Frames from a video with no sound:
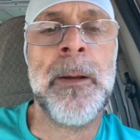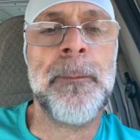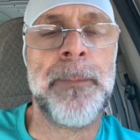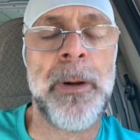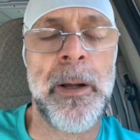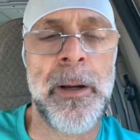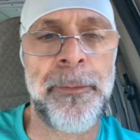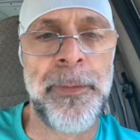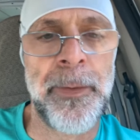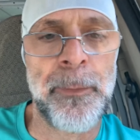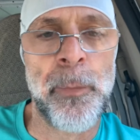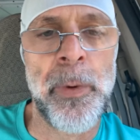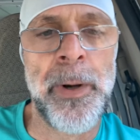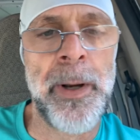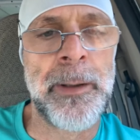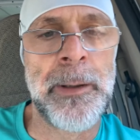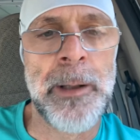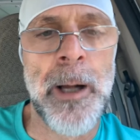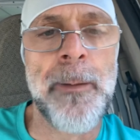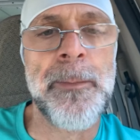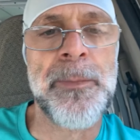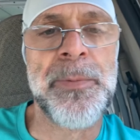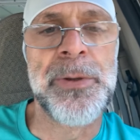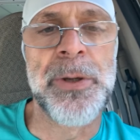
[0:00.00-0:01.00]
But when it
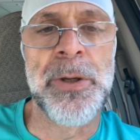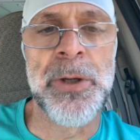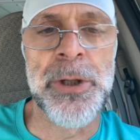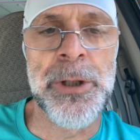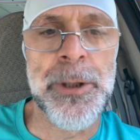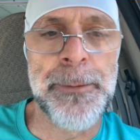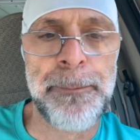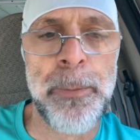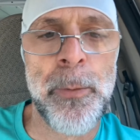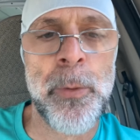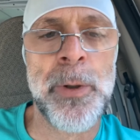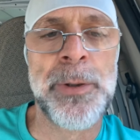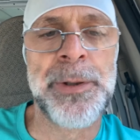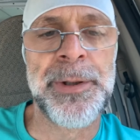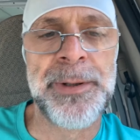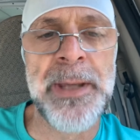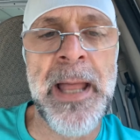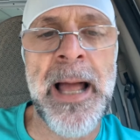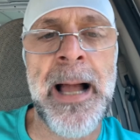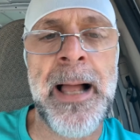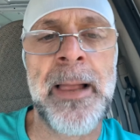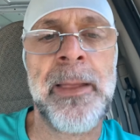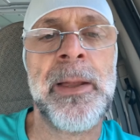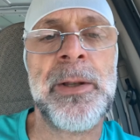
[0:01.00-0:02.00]
comes to sports
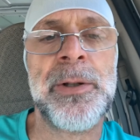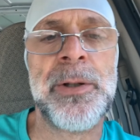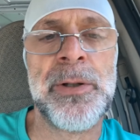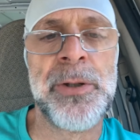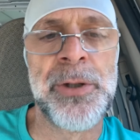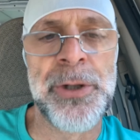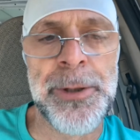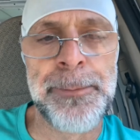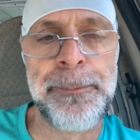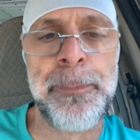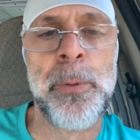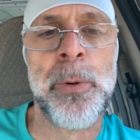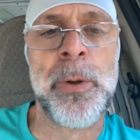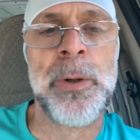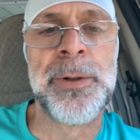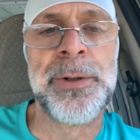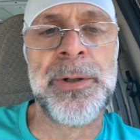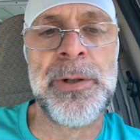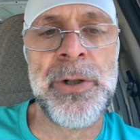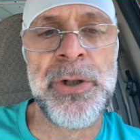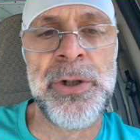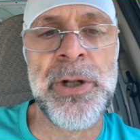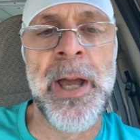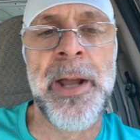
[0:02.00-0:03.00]
knowledge and
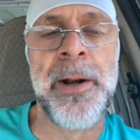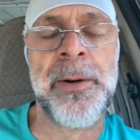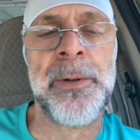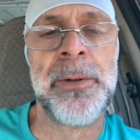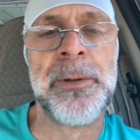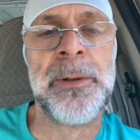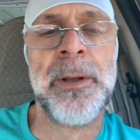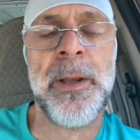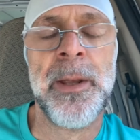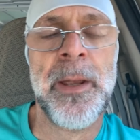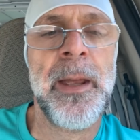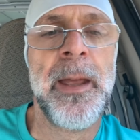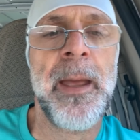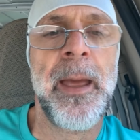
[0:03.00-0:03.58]
sports in general,